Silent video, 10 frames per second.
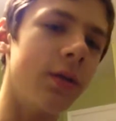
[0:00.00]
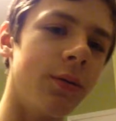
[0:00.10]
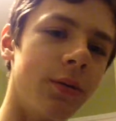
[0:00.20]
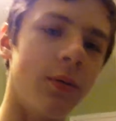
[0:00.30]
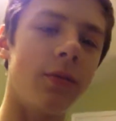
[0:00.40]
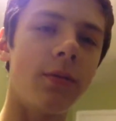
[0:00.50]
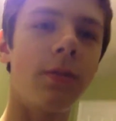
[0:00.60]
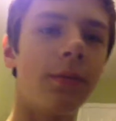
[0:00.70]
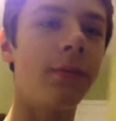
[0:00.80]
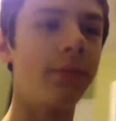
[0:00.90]
Well,
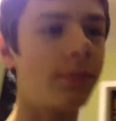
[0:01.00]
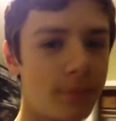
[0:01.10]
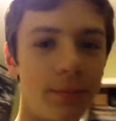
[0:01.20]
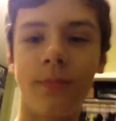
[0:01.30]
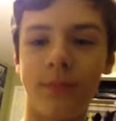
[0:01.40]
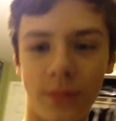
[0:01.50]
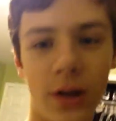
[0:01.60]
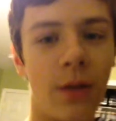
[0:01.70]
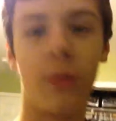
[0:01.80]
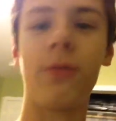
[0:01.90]
it's
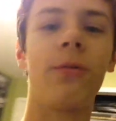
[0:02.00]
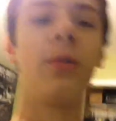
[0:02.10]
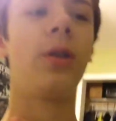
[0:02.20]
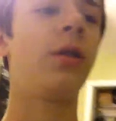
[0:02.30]
not right for me.